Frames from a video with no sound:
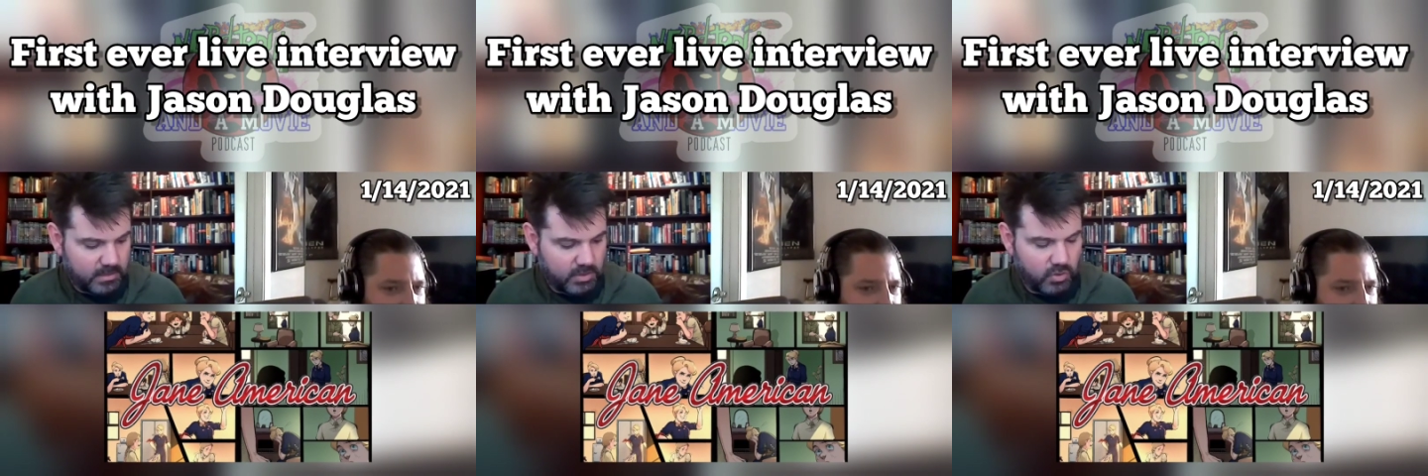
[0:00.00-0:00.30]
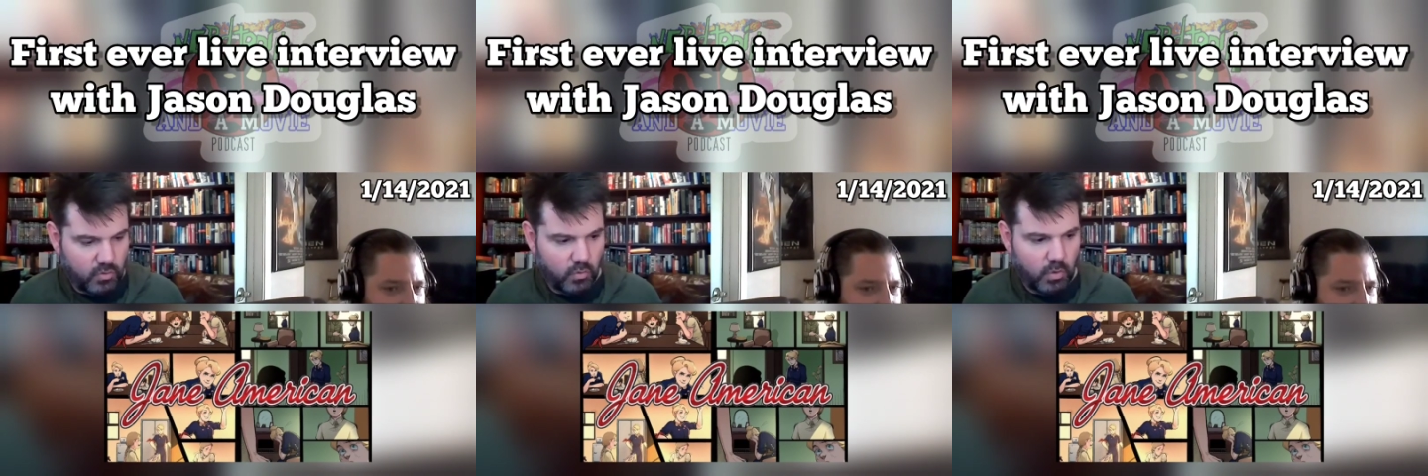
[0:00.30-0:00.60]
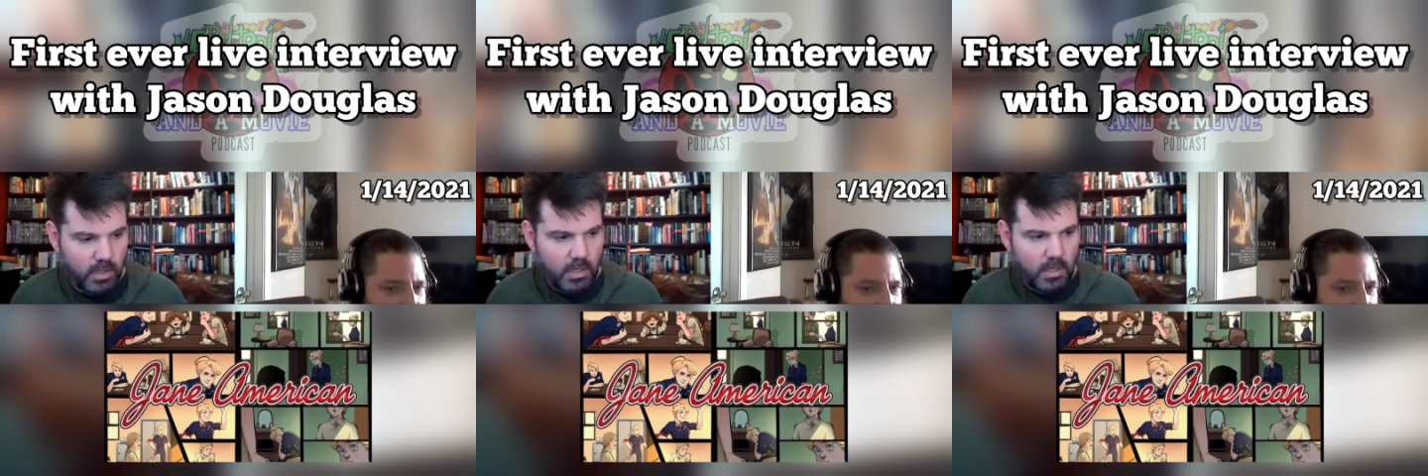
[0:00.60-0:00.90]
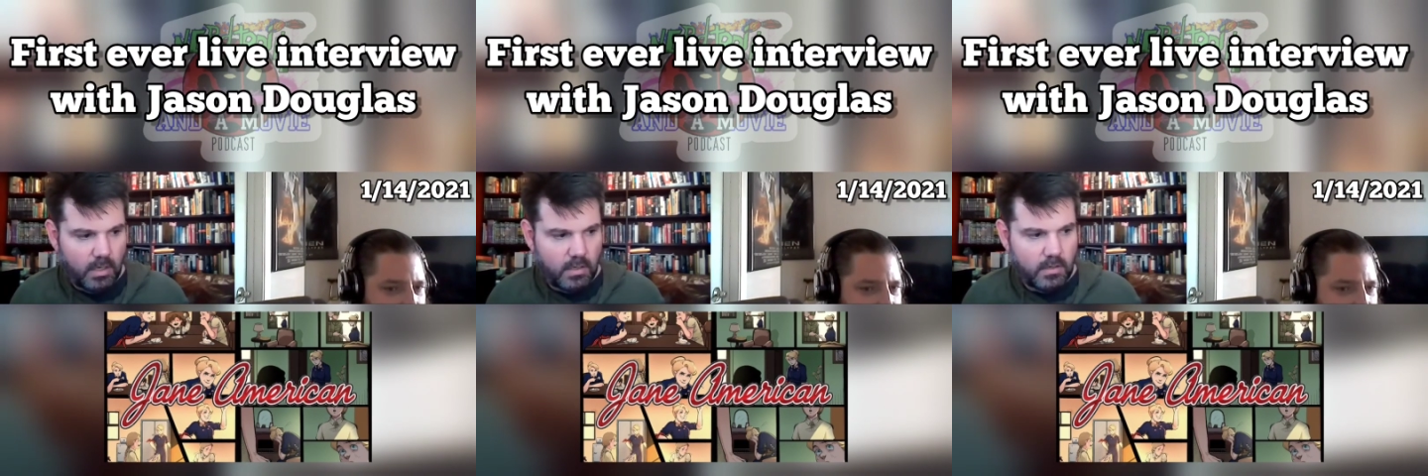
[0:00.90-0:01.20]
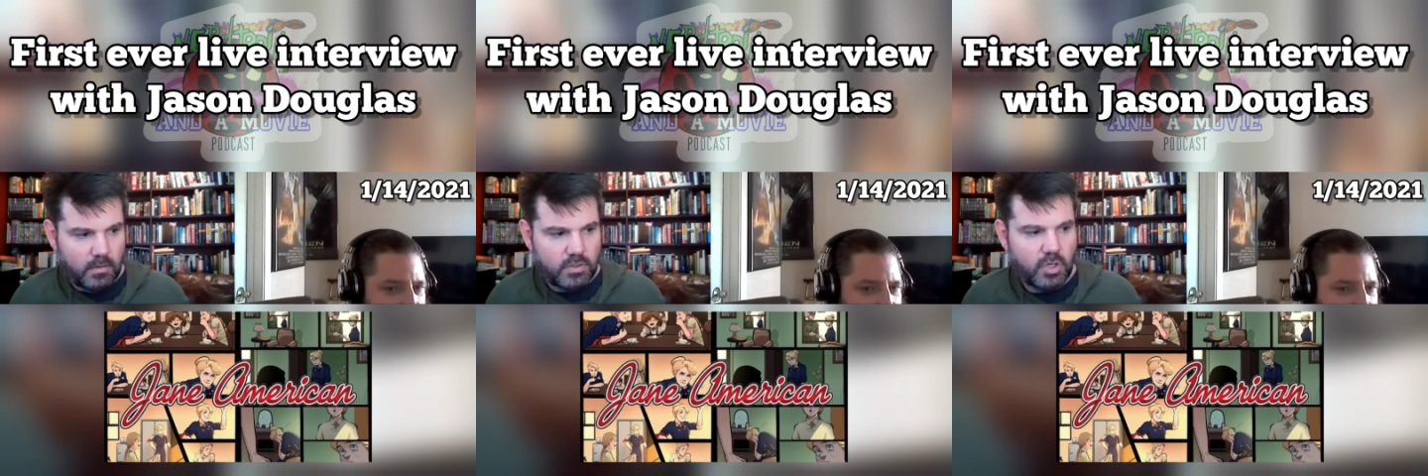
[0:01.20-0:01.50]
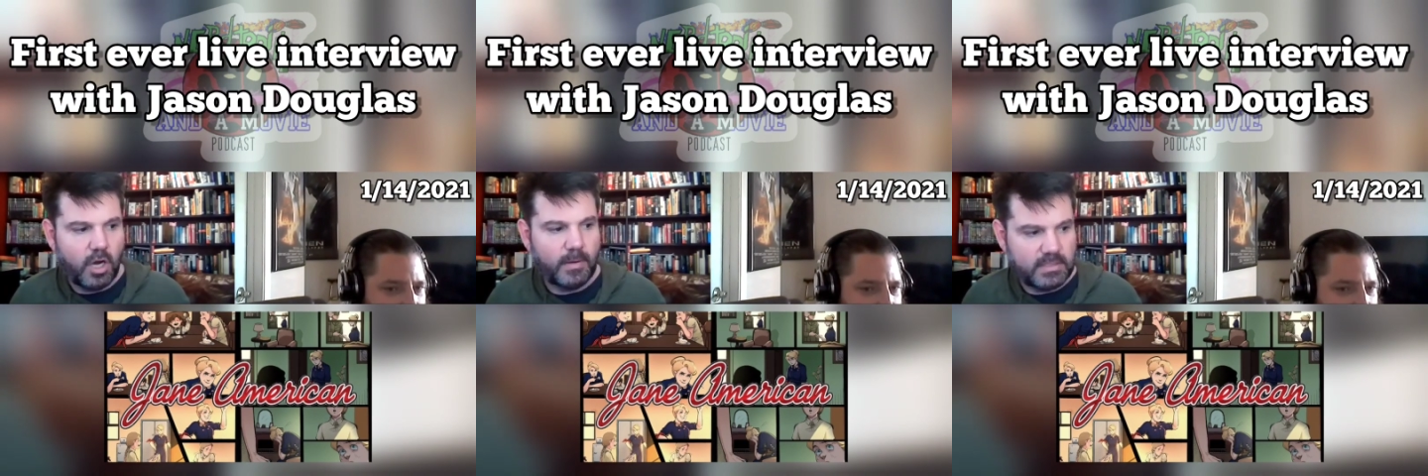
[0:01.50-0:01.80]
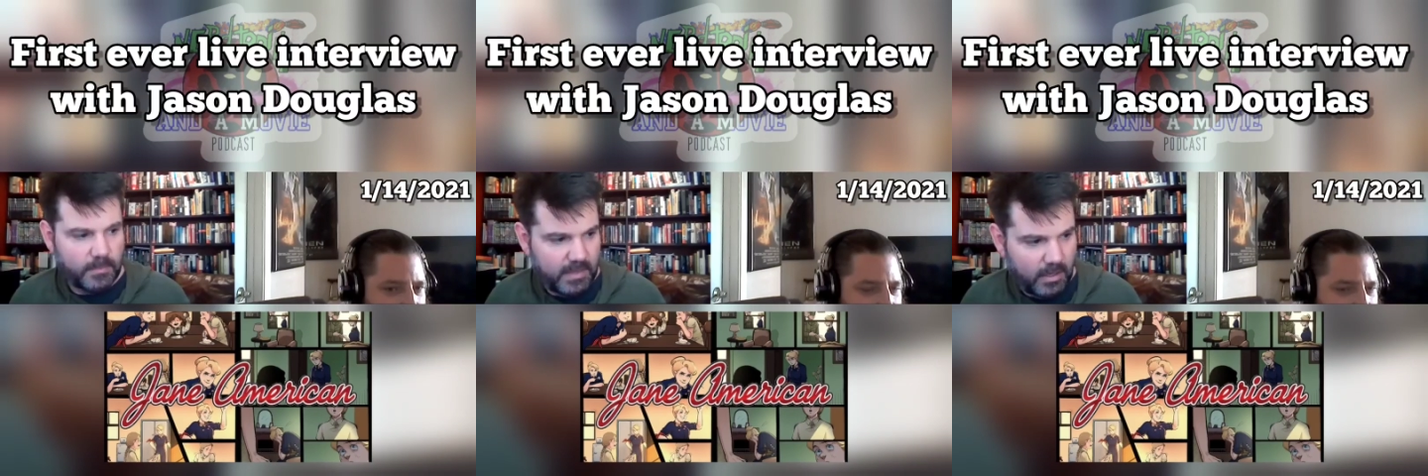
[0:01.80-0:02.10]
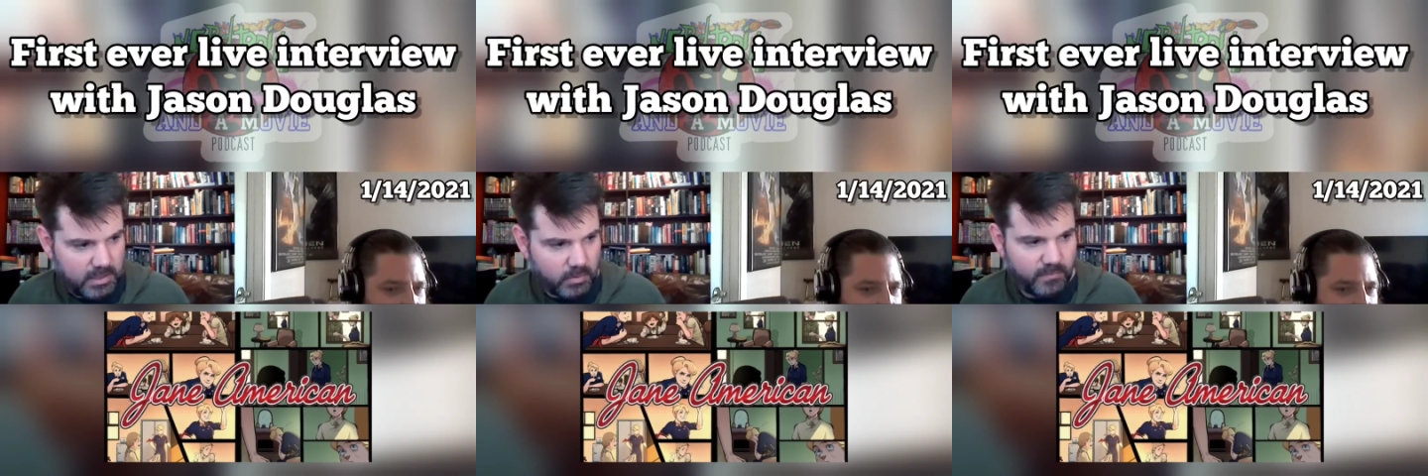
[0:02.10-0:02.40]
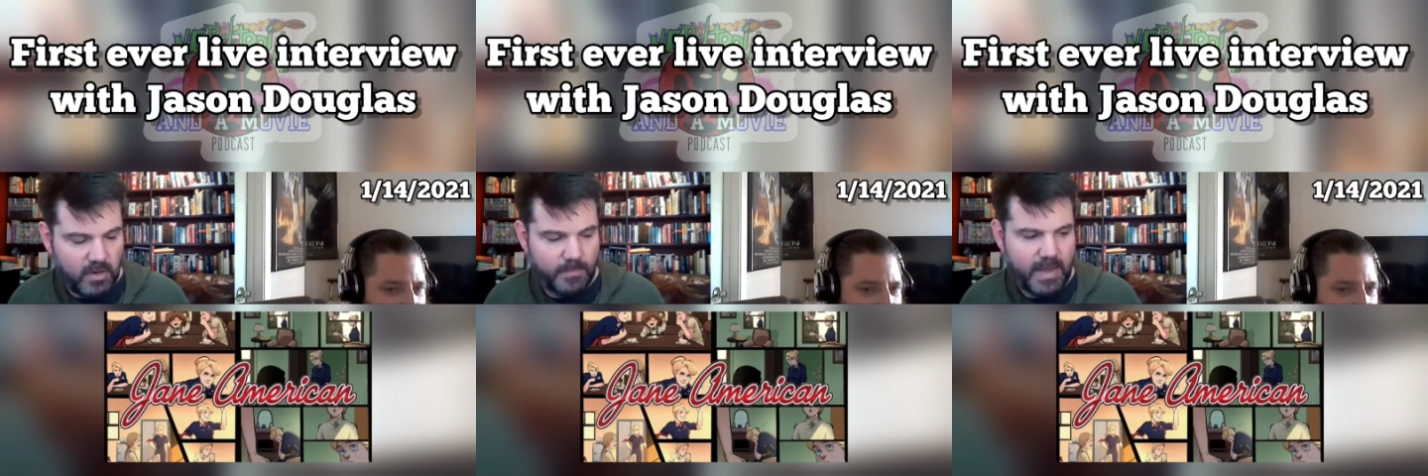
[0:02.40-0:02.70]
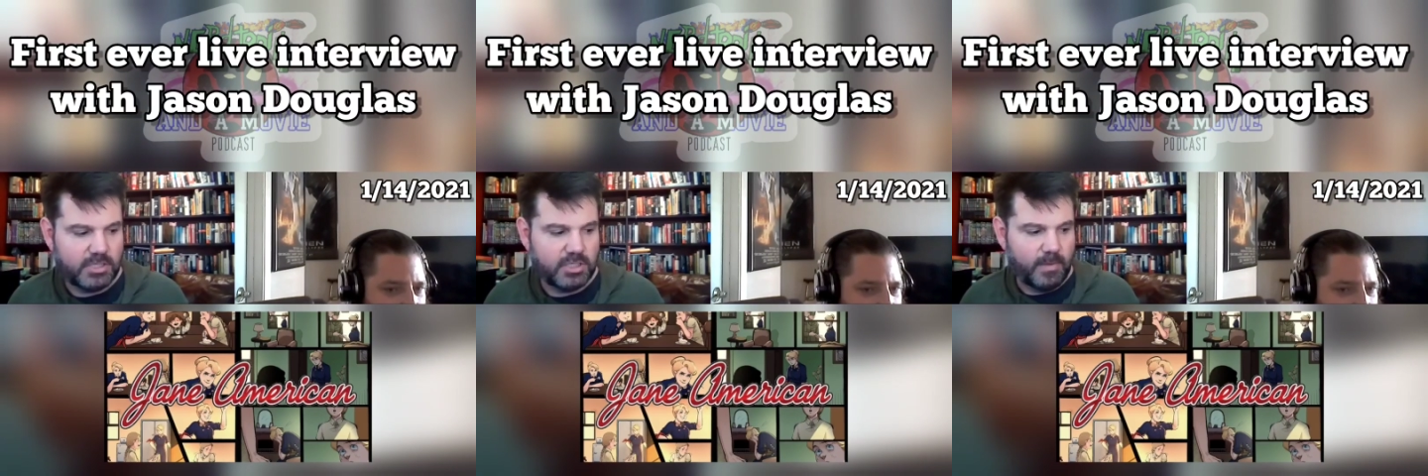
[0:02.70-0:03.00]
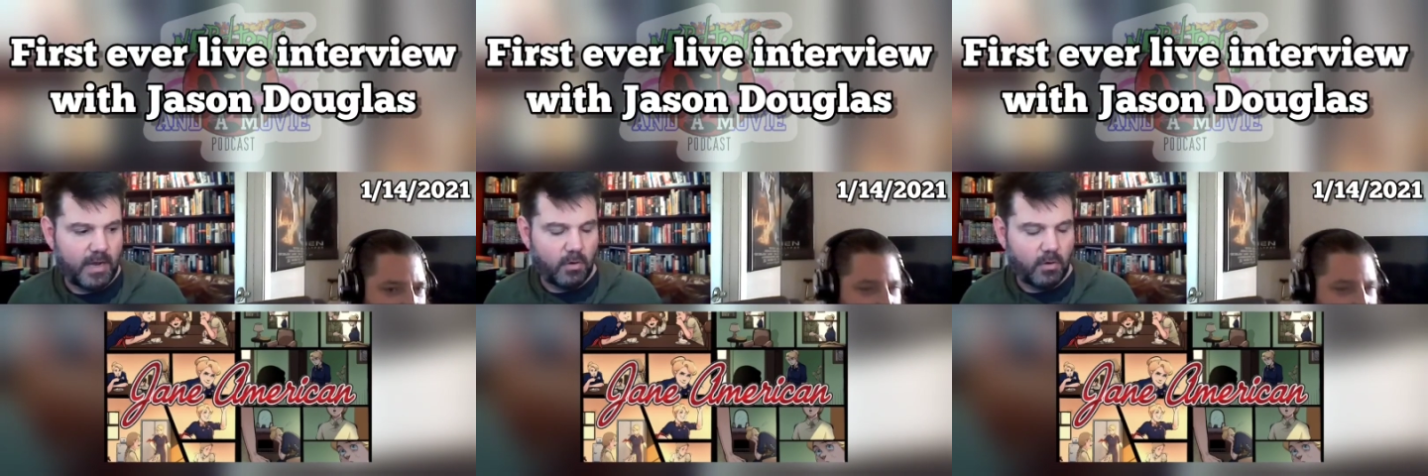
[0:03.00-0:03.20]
to talk about something else I was very passionate